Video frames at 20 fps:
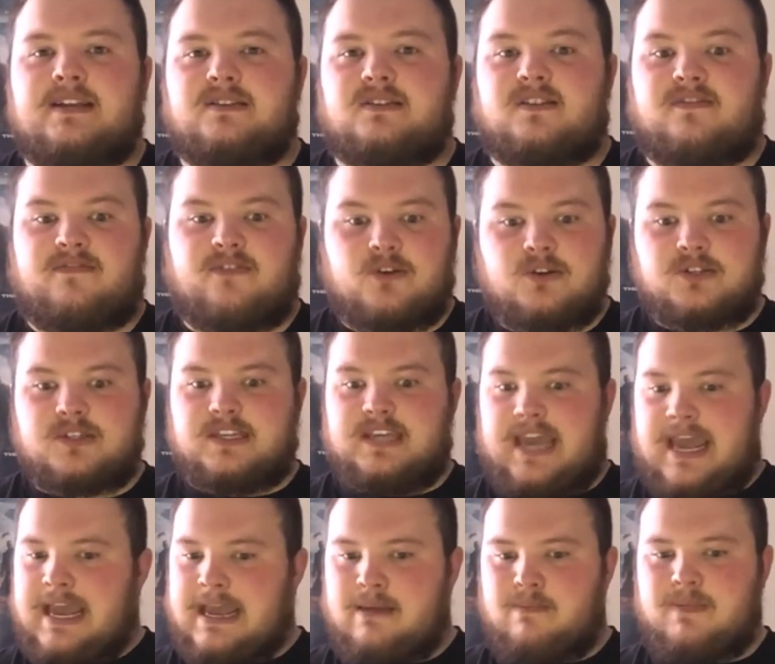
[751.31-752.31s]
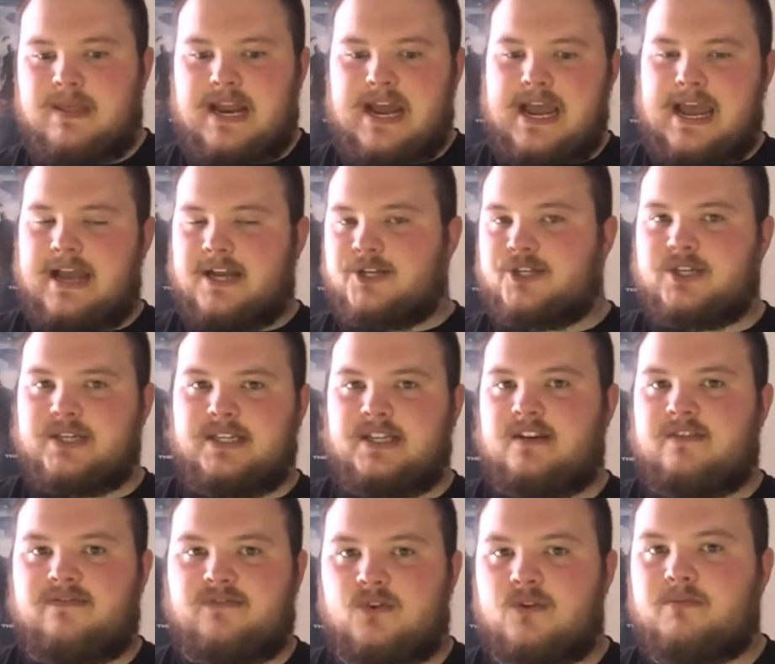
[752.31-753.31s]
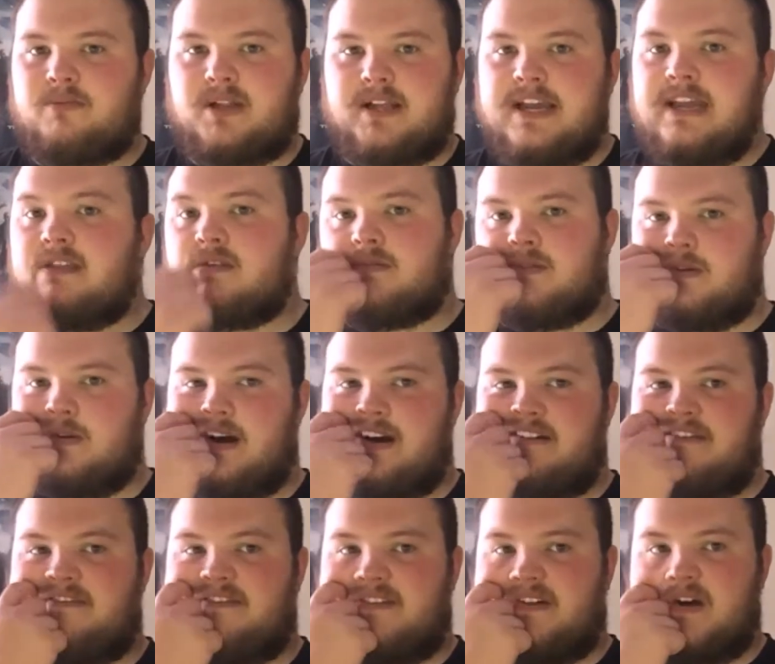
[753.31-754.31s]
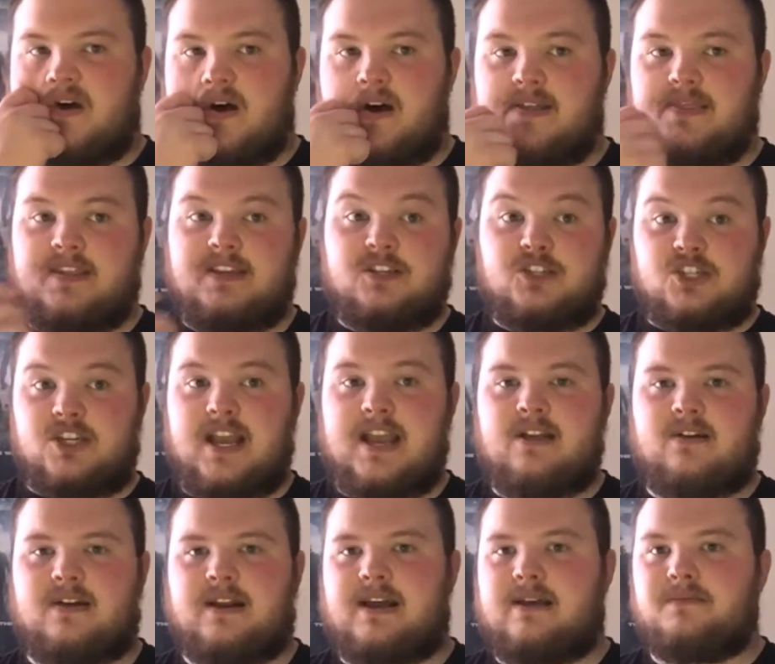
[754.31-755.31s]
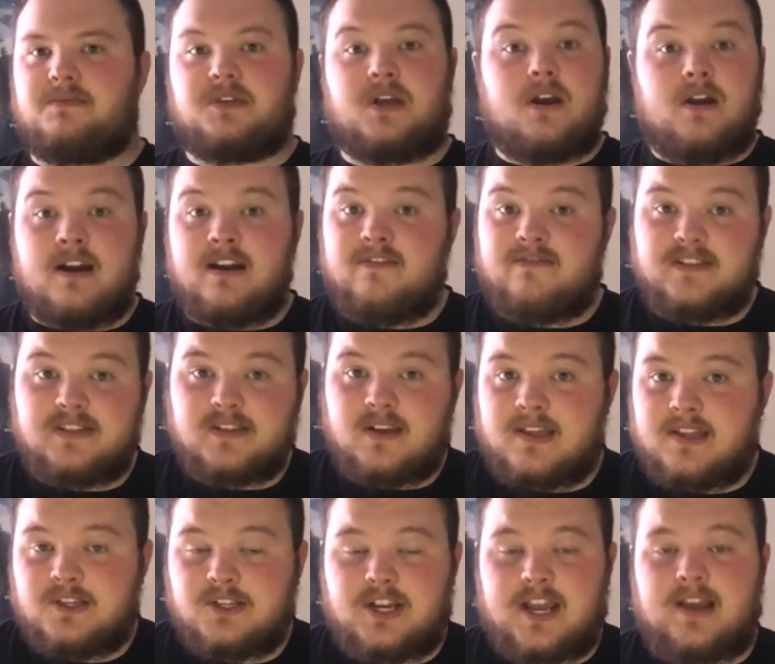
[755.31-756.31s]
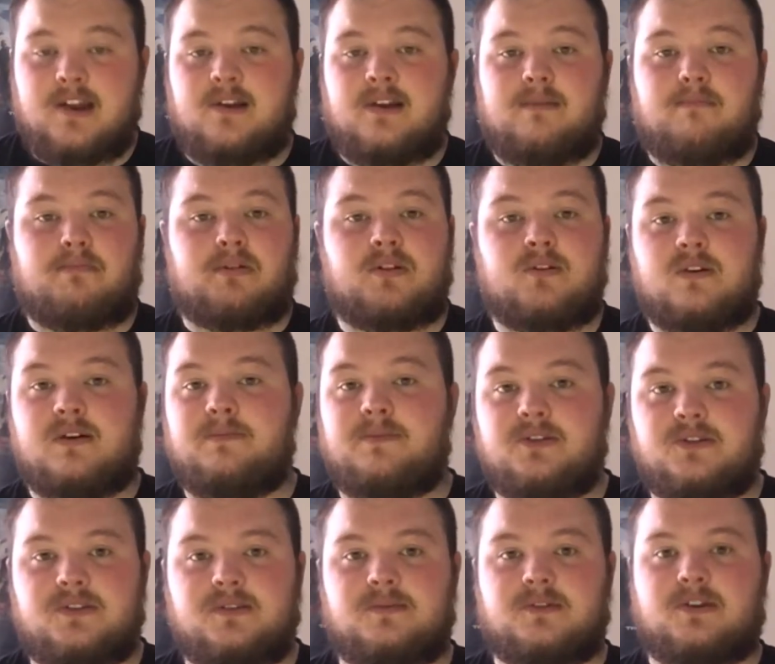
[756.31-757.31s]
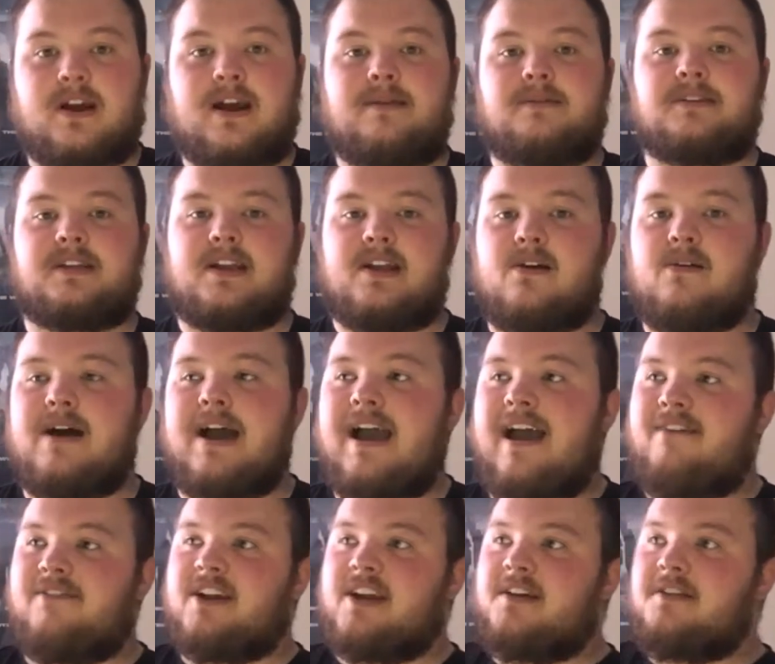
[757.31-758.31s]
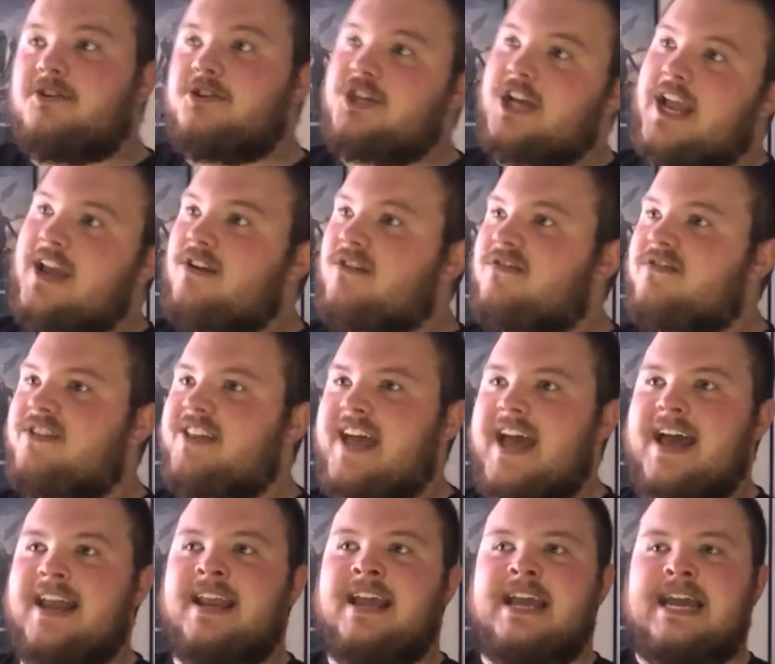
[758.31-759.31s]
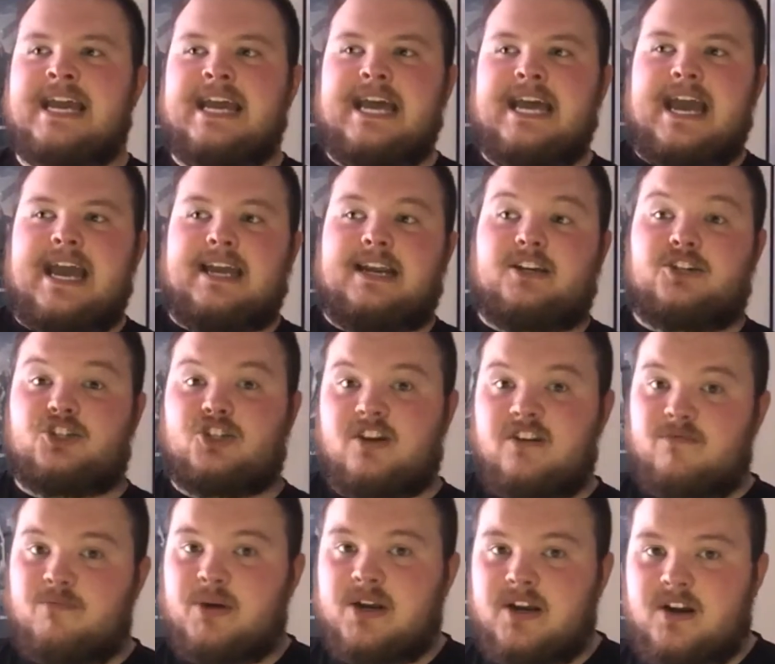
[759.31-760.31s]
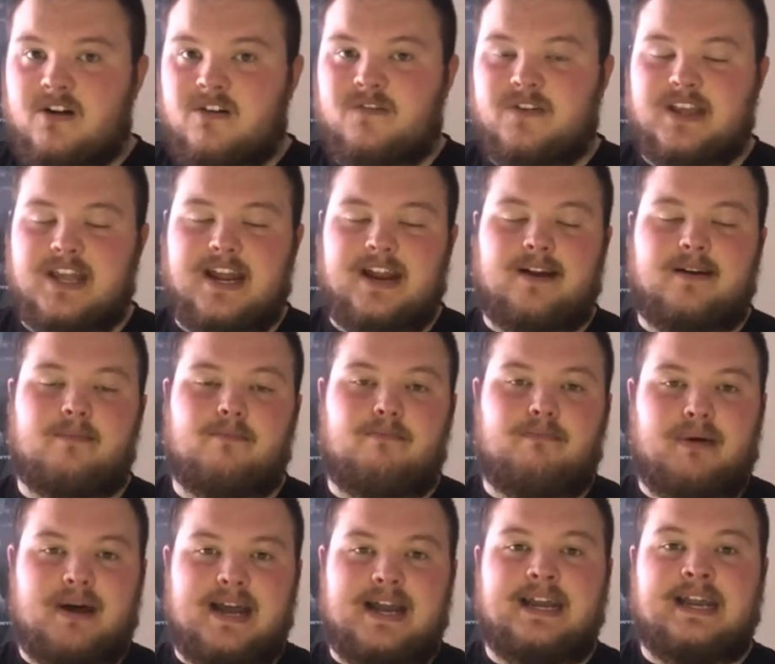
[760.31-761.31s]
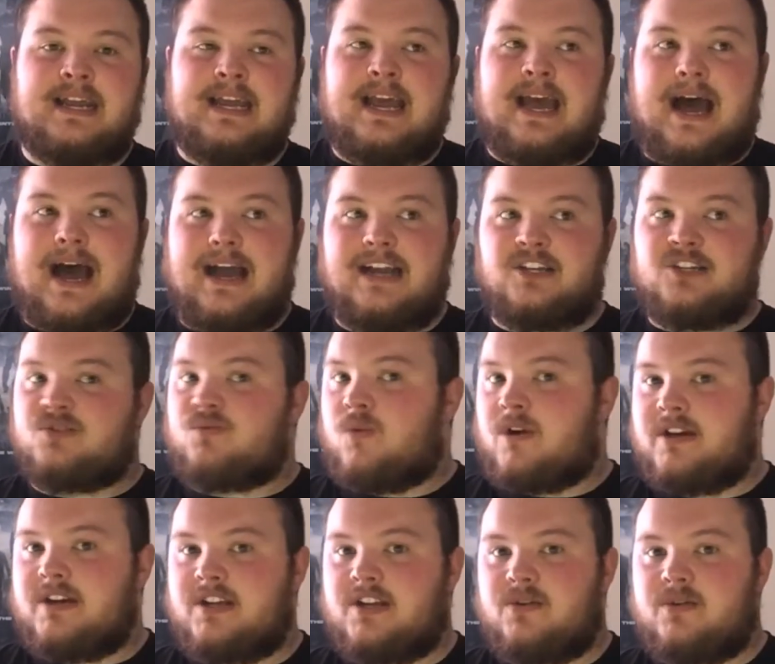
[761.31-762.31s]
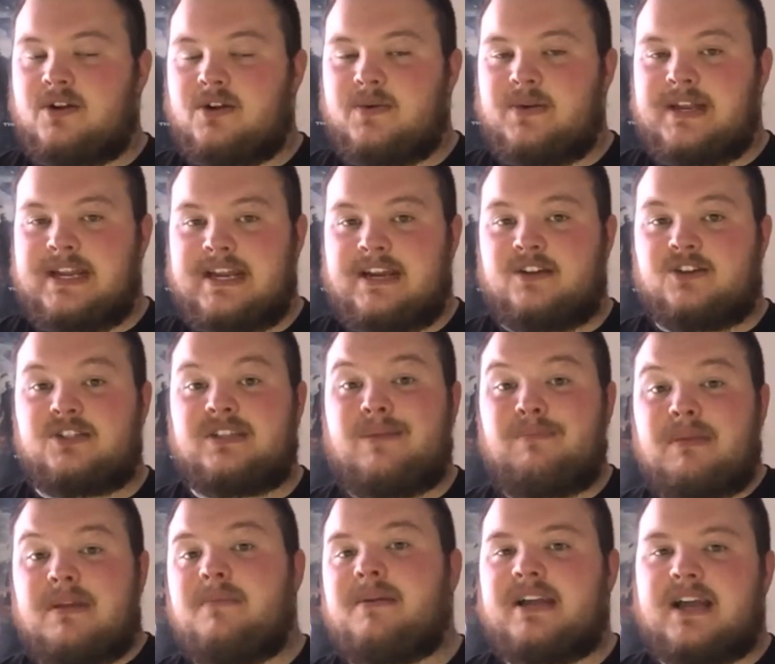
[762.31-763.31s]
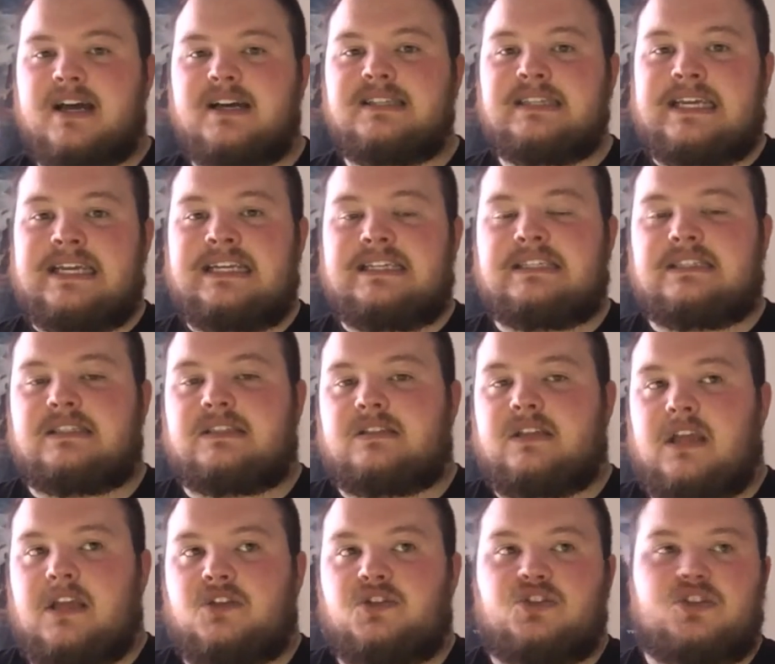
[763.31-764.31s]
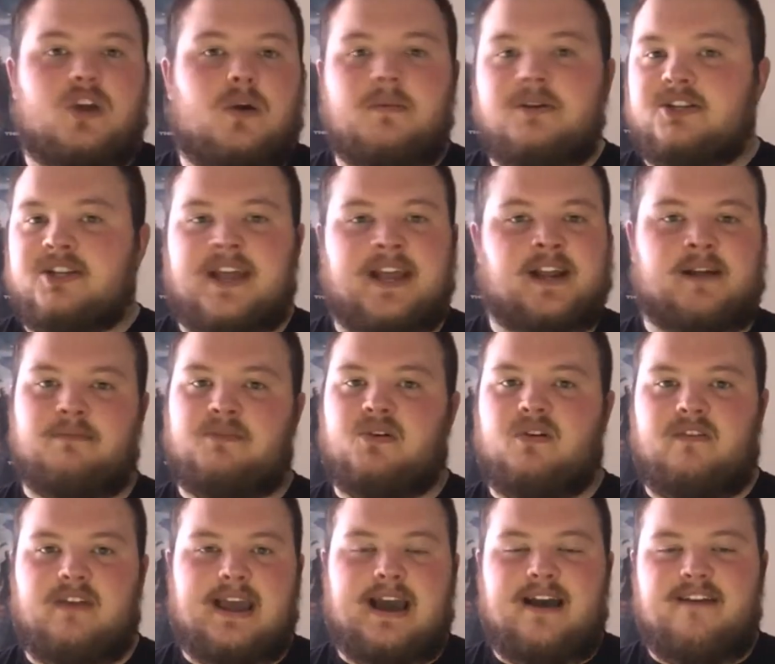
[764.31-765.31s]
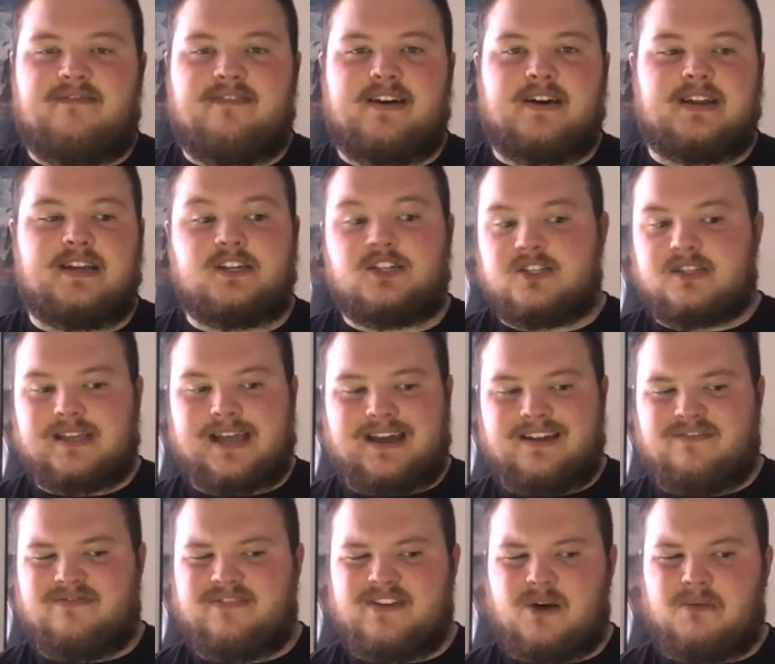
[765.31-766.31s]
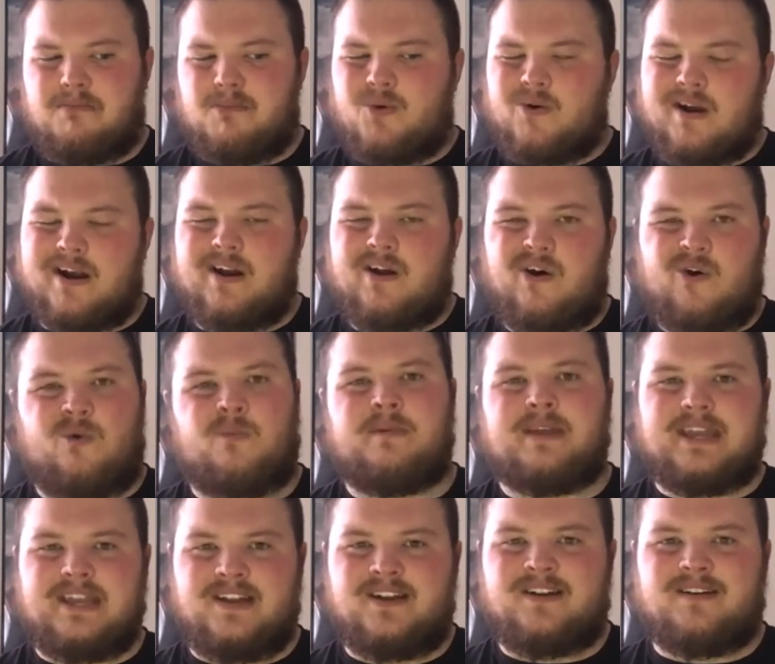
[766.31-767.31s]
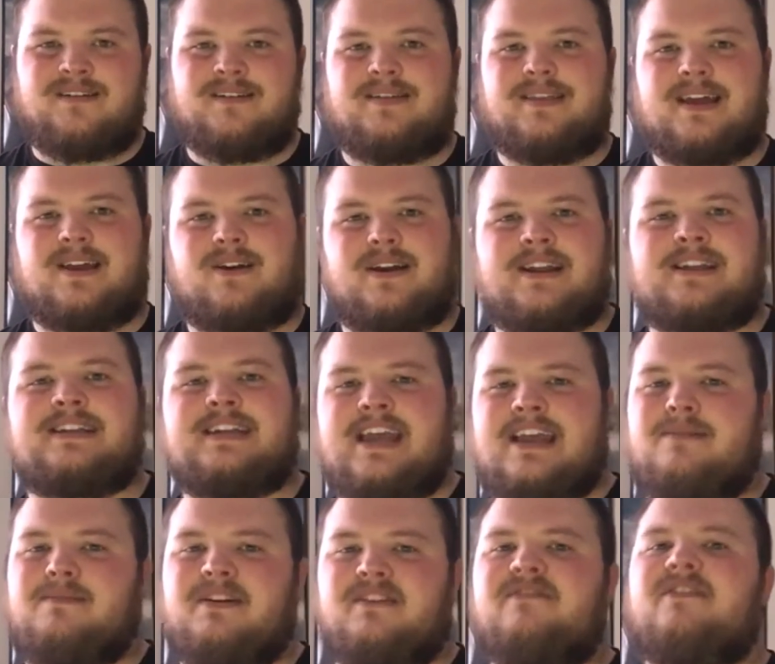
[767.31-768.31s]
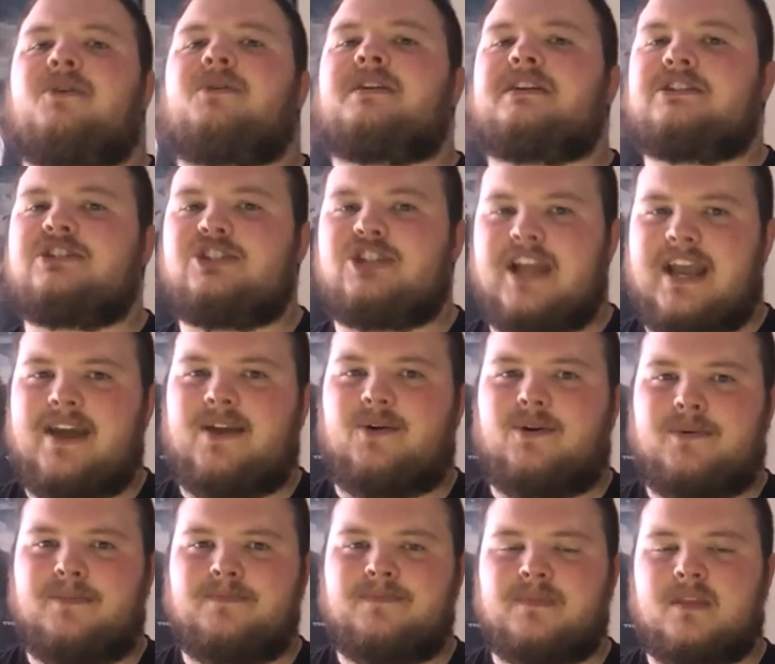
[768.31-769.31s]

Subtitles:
It's the first game that I actually did a full playthrough of on this channel. And I'm sorry if it's on this channel and it blew up your subscribers. I know I have another channel for that, and I should have put it over there, but I just wanted to do it here simply because it's so much like a movie. I felt it just kind of felt more at home here than on a gaming-focused channel.